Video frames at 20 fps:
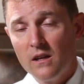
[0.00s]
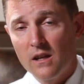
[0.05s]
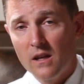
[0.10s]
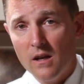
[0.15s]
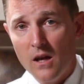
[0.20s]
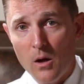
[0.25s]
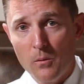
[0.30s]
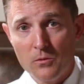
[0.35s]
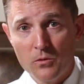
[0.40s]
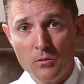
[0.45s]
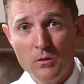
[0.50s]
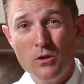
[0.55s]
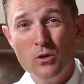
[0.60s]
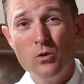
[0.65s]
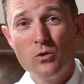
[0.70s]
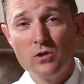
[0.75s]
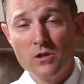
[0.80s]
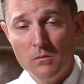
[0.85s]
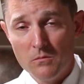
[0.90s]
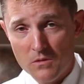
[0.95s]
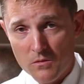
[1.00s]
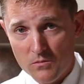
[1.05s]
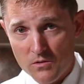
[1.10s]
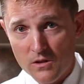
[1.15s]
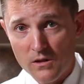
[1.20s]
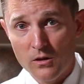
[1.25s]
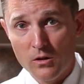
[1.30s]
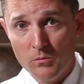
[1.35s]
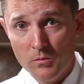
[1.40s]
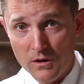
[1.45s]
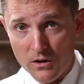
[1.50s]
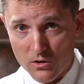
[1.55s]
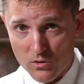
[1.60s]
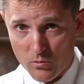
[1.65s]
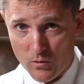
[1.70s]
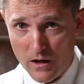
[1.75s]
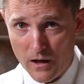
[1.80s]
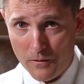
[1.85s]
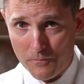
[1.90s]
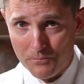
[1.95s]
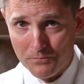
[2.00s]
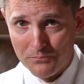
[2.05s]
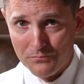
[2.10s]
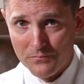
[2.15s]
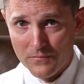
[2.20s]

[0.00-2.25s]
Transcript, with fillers: can help to reduce symptoms a little bit as well.